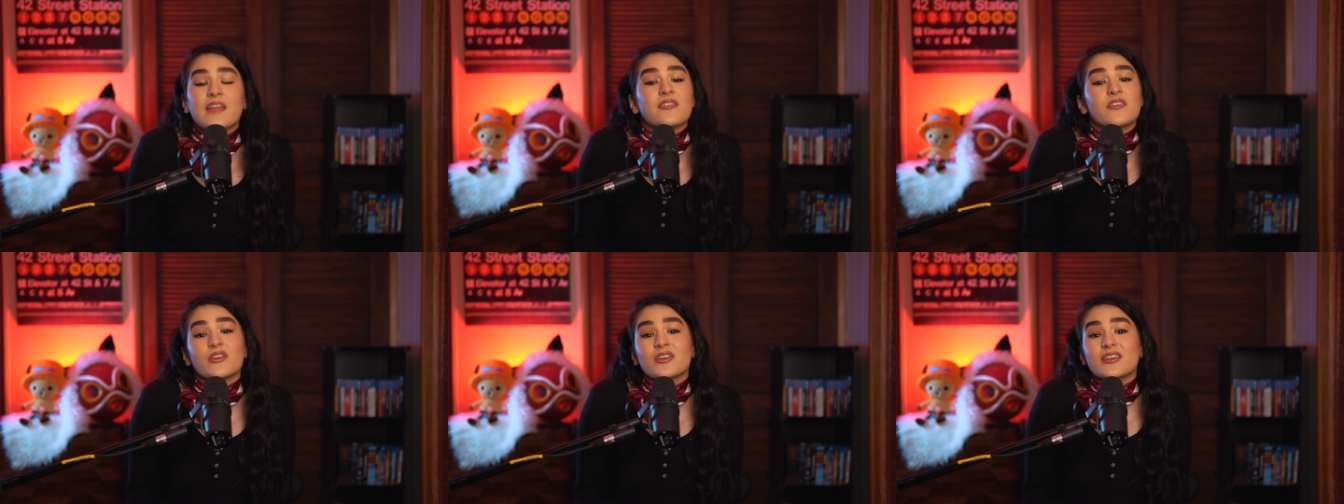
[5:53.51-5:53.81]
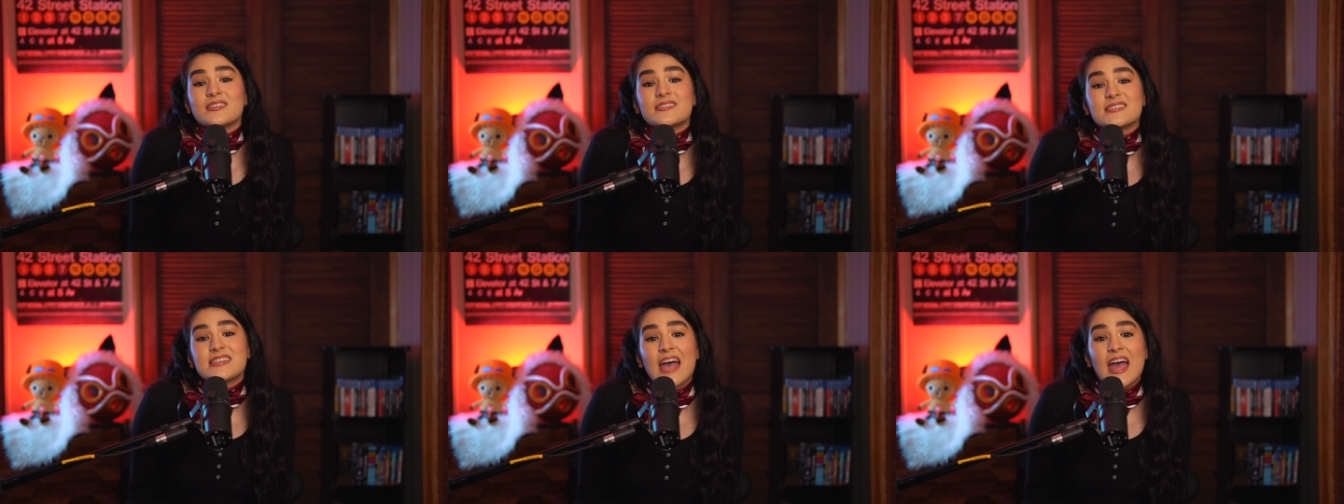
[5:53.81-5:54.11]
and they're
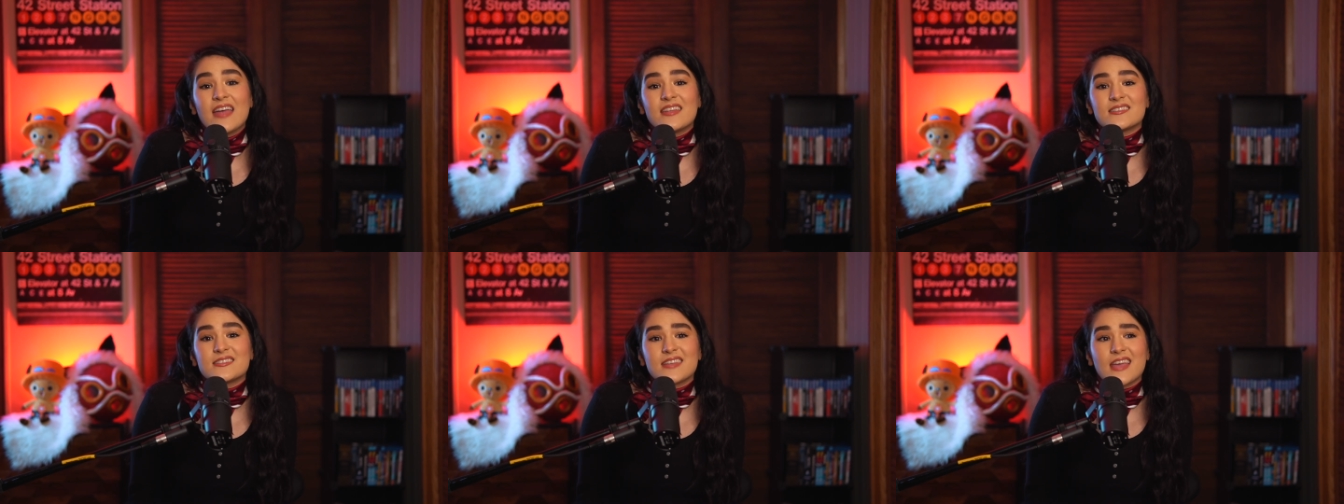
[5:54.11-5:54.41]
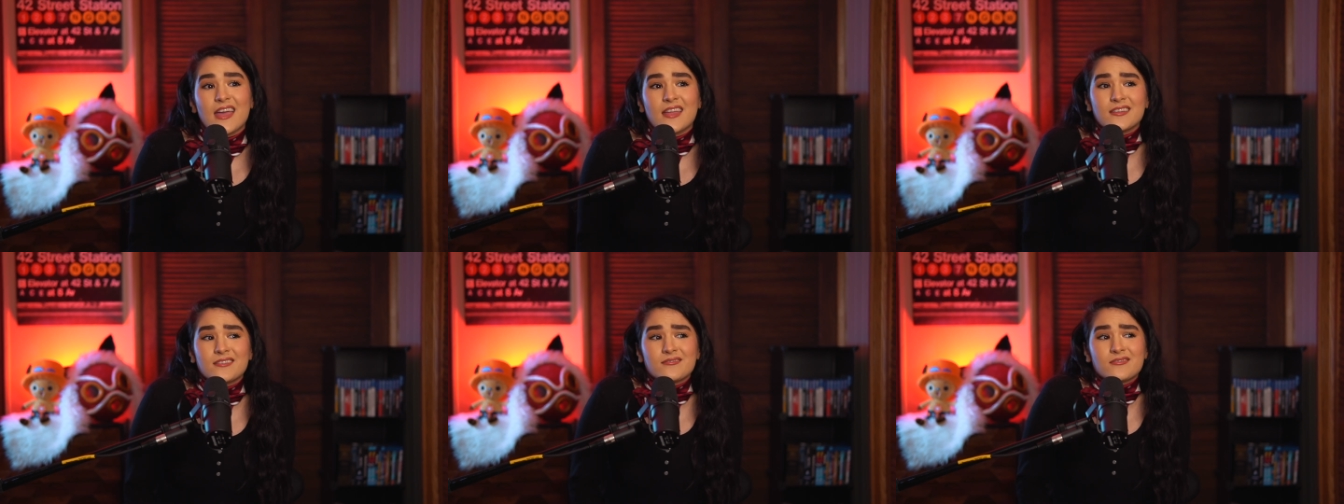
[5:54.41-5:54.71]
content,
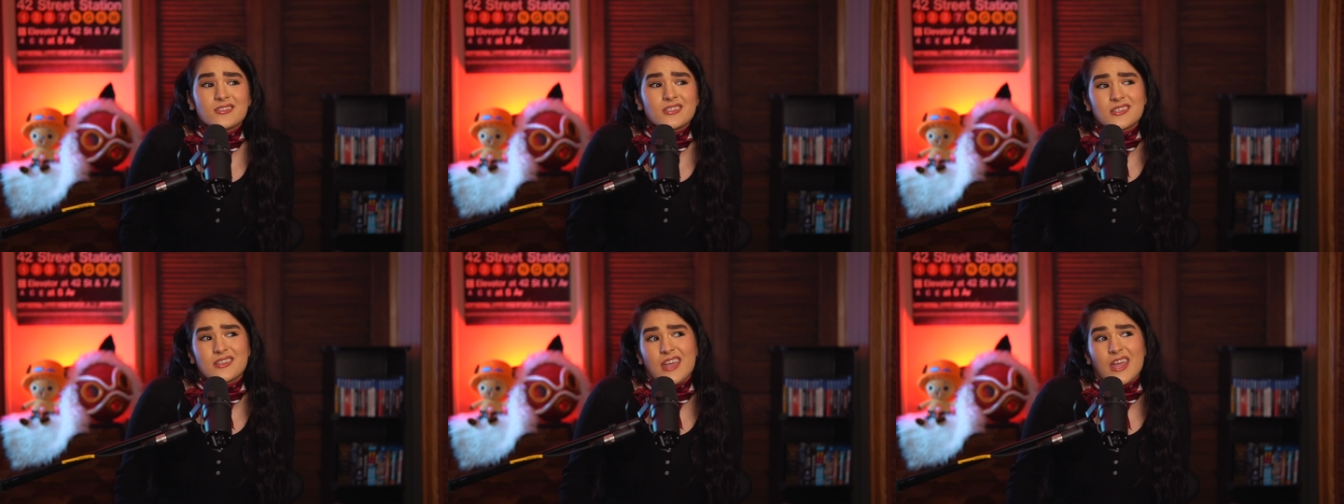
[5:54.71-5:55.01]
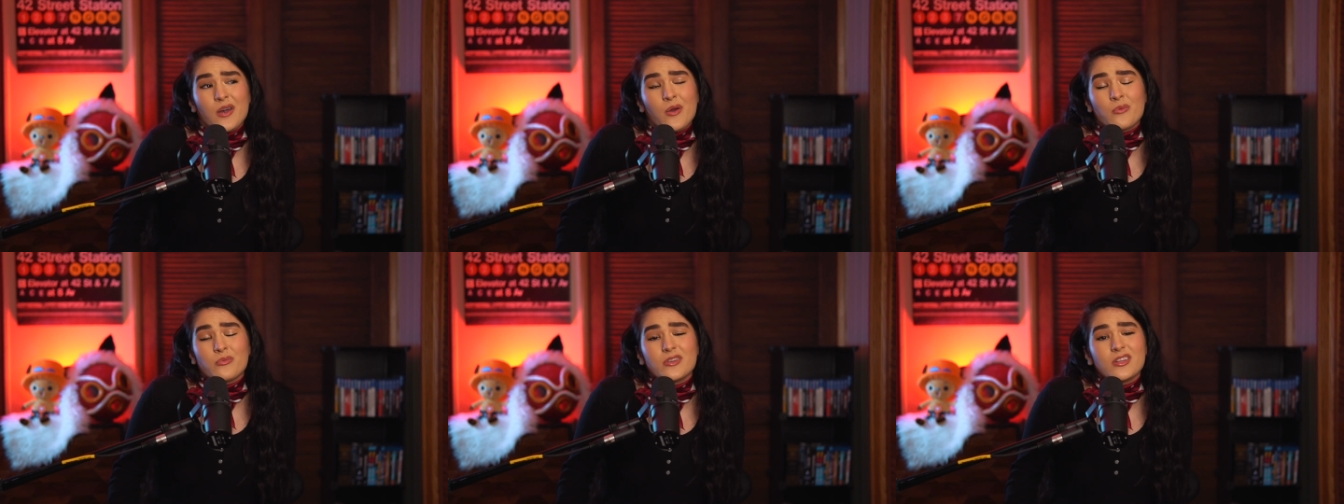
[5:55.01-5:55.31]
and they
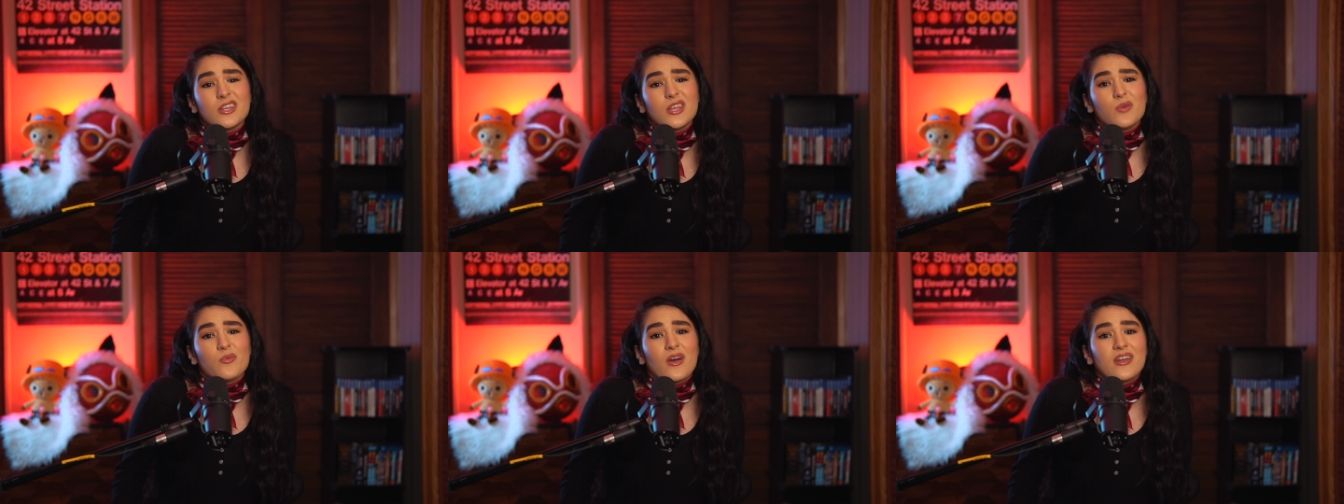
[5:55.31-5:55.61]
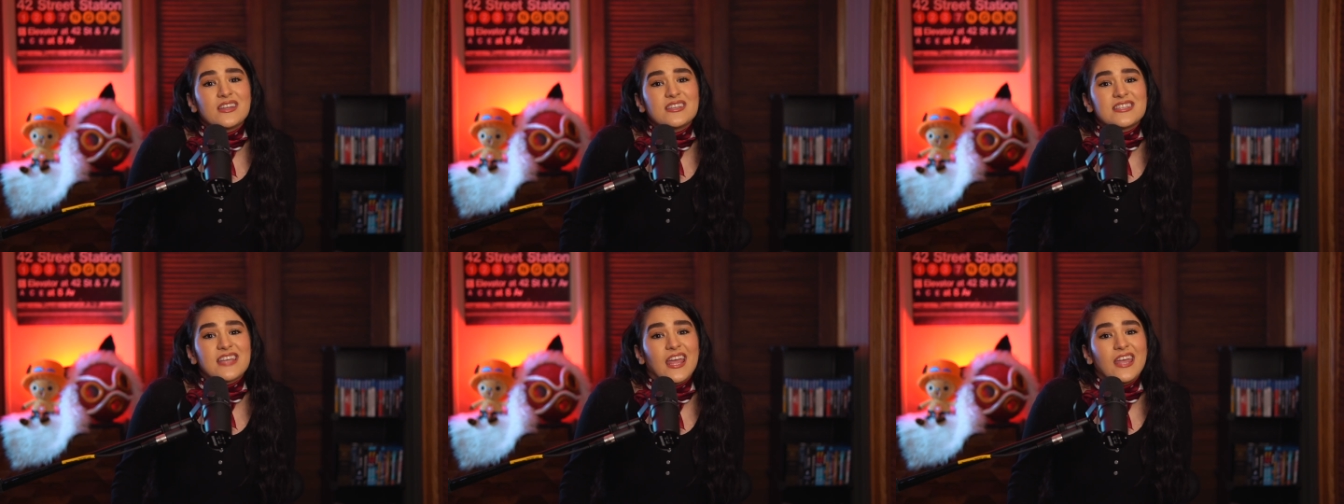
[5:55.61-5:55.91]
don't really
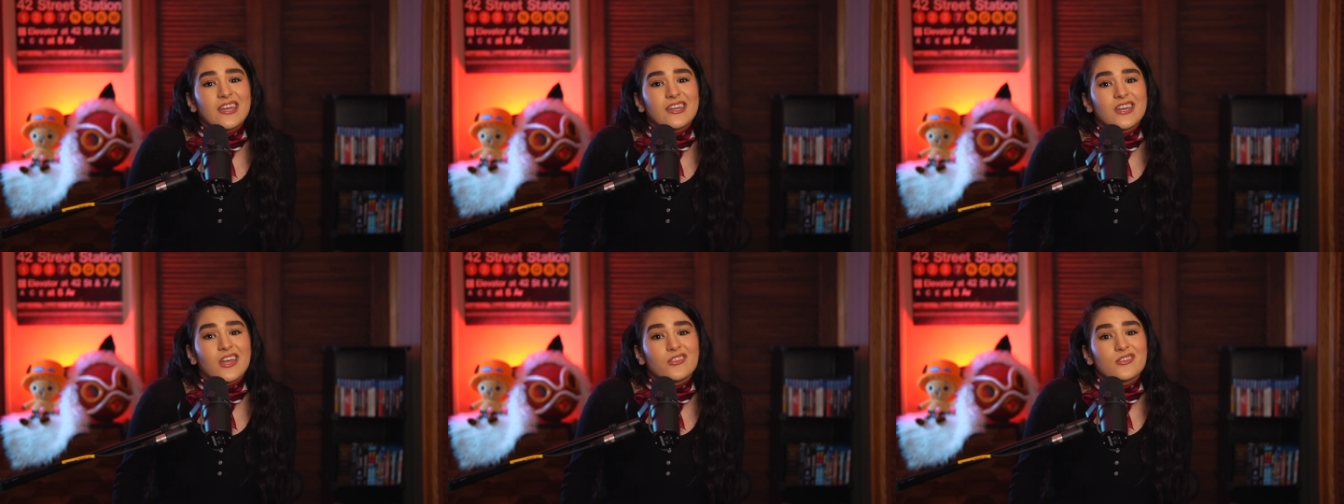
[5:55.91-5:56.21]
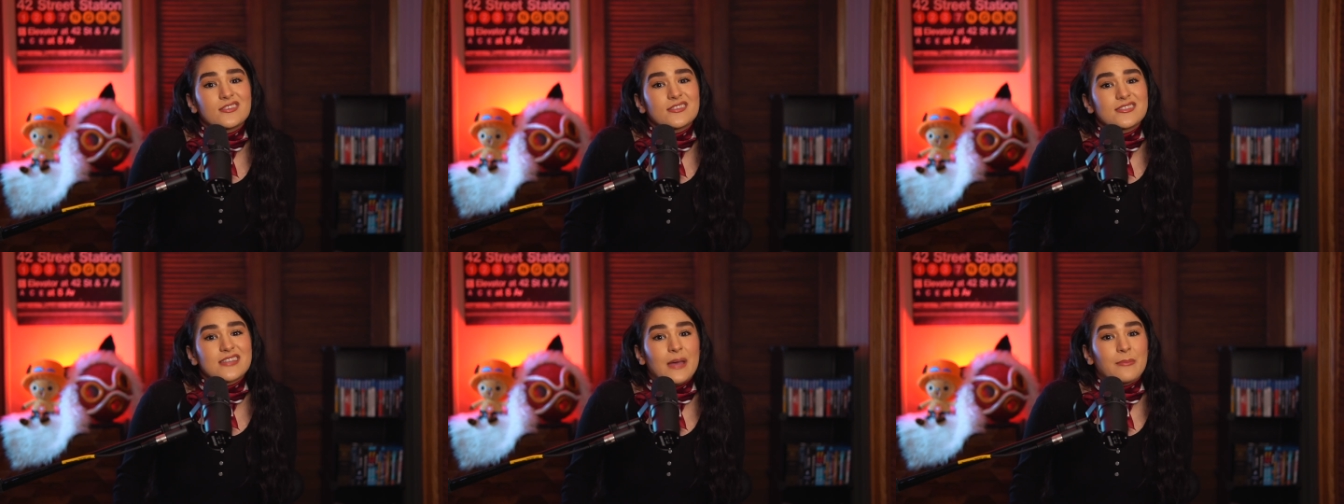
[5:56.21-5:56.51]
want to take
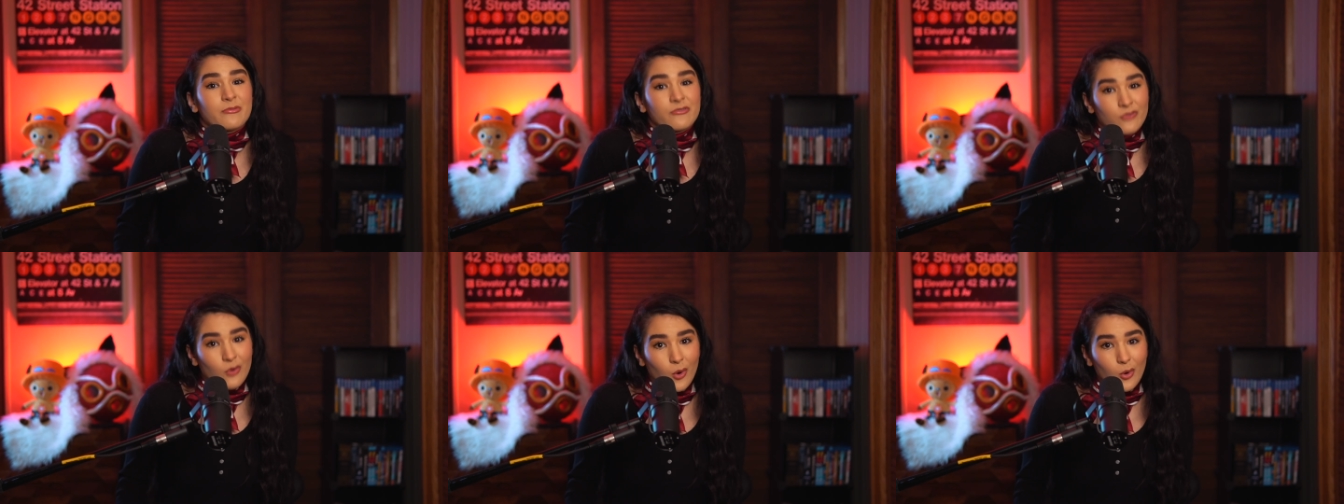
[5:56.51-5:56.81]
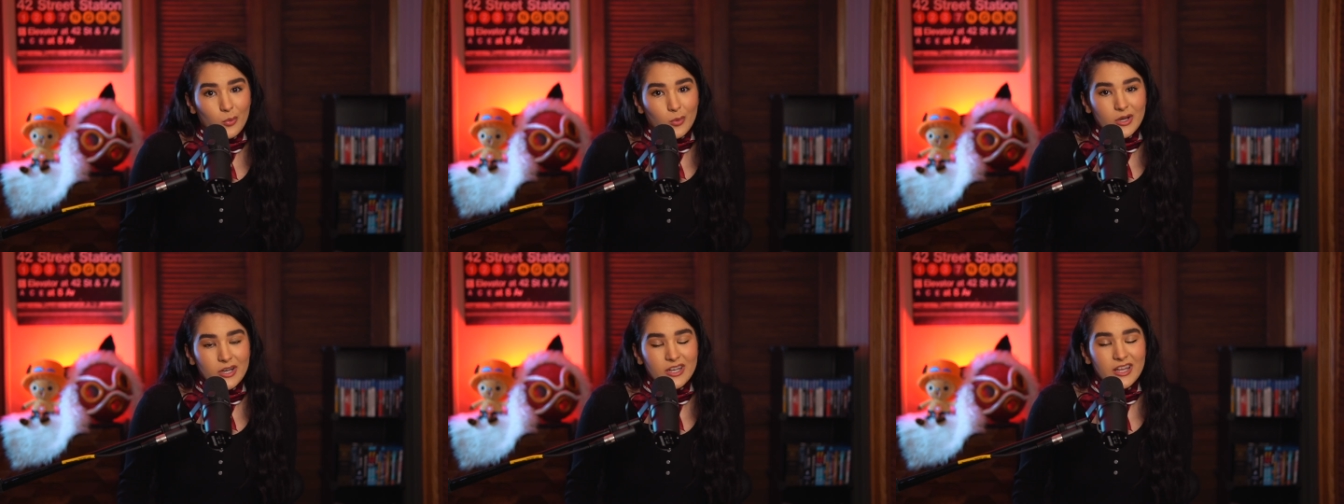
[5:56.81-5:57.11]
another step
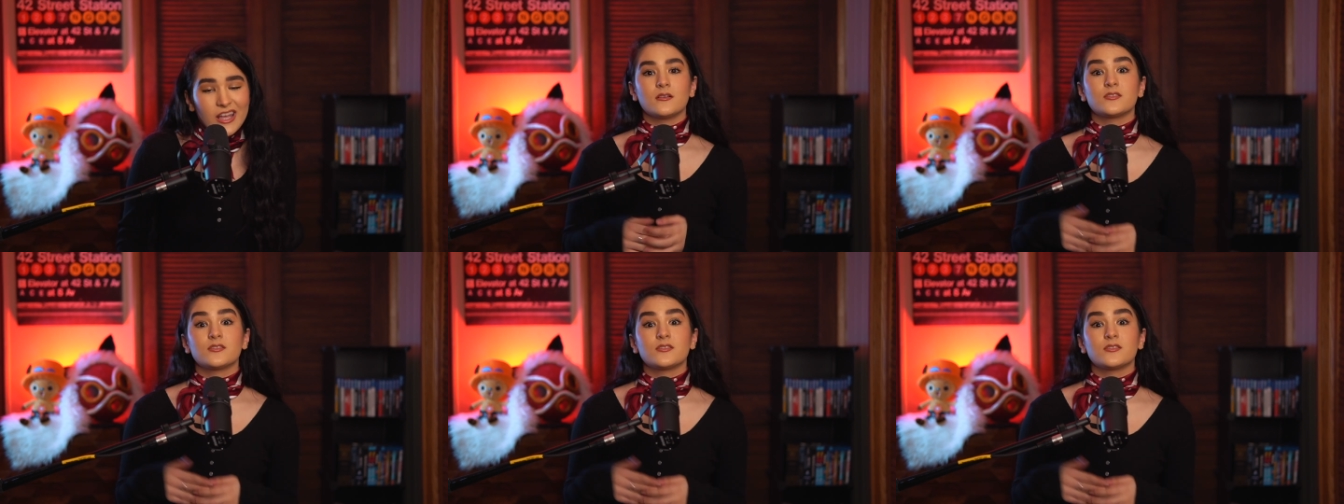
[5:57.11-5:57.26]
forward.